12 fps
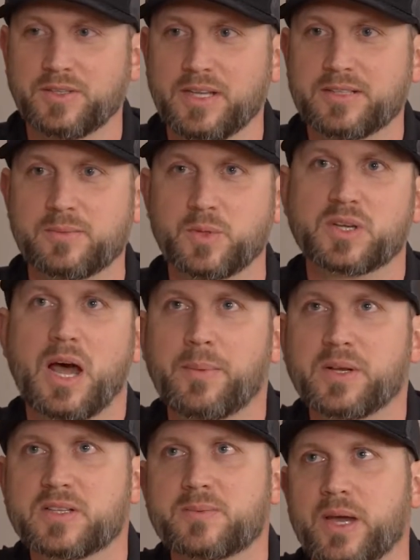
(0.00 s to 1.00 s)
That's the most
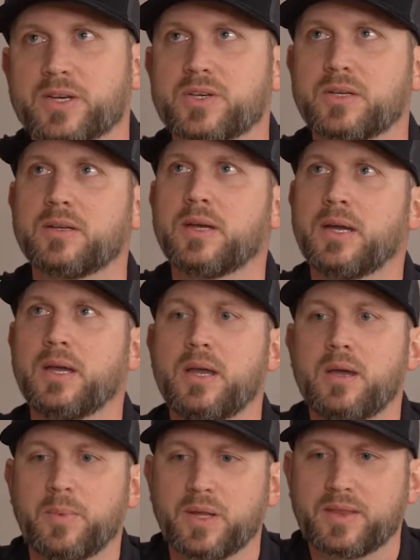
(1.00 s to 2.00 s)
common inspection.
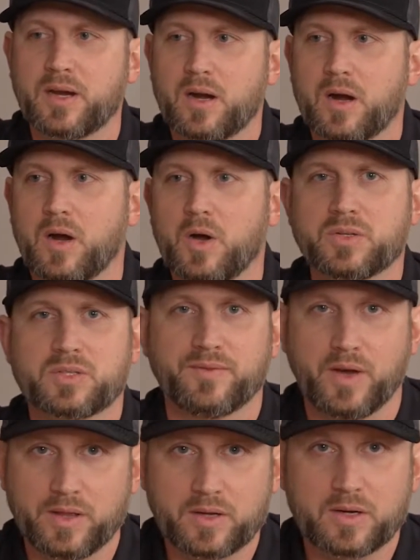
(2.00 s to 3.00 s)
But there are a host of
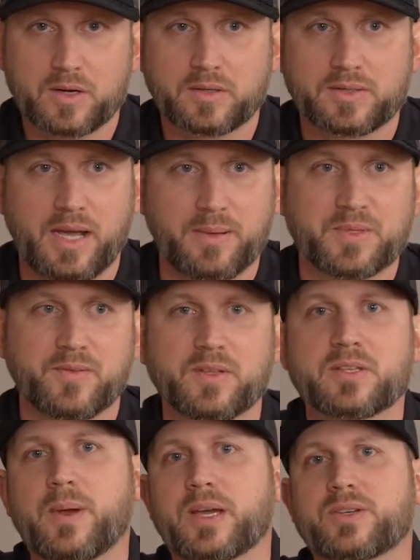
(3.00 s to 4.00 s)
other types of
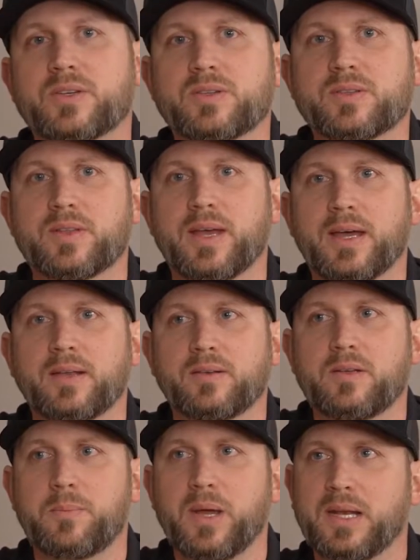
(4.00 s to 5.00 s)
inspections that,
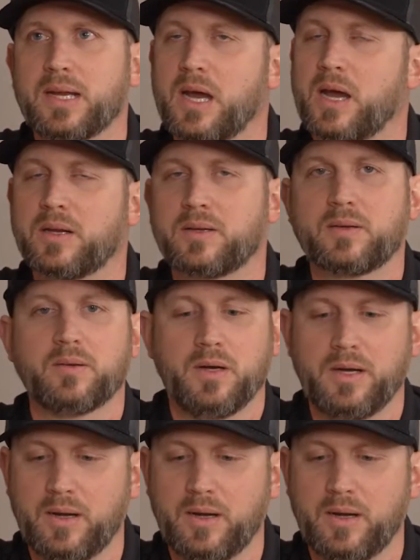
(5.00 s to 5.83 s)
depending on